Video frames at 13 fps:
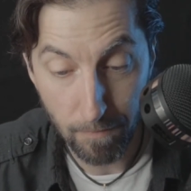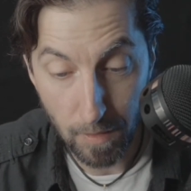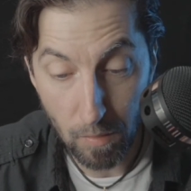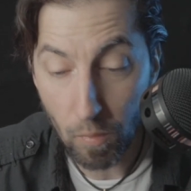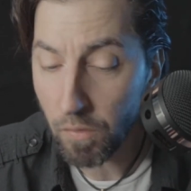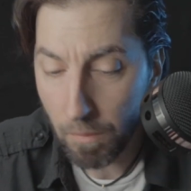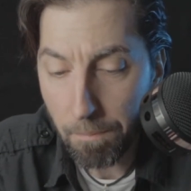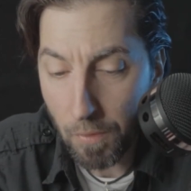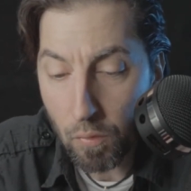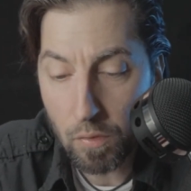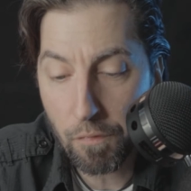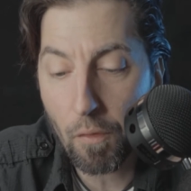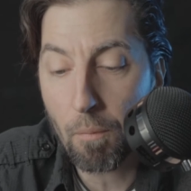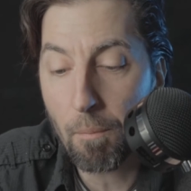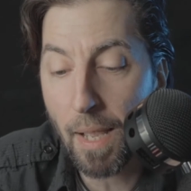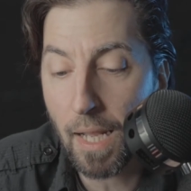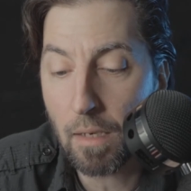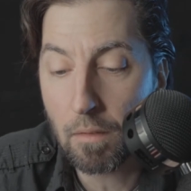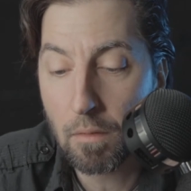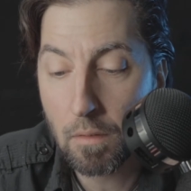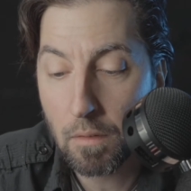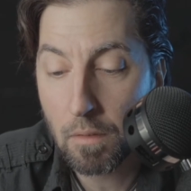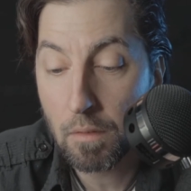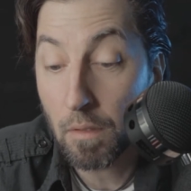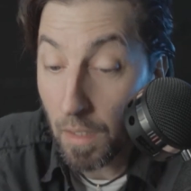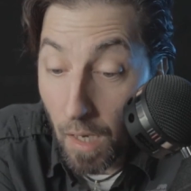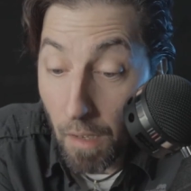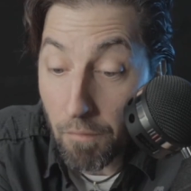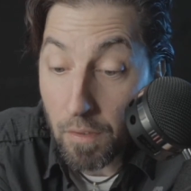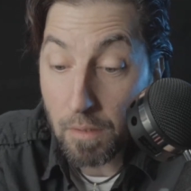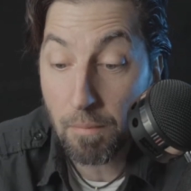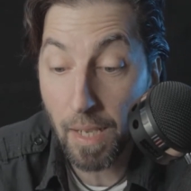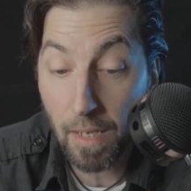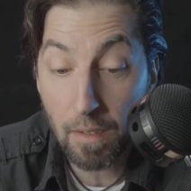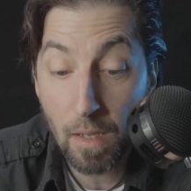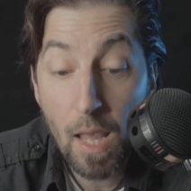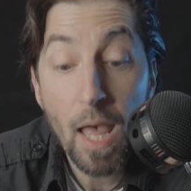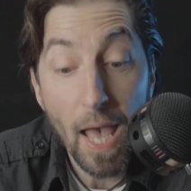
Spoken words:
He was a beautiful man, a lovely man,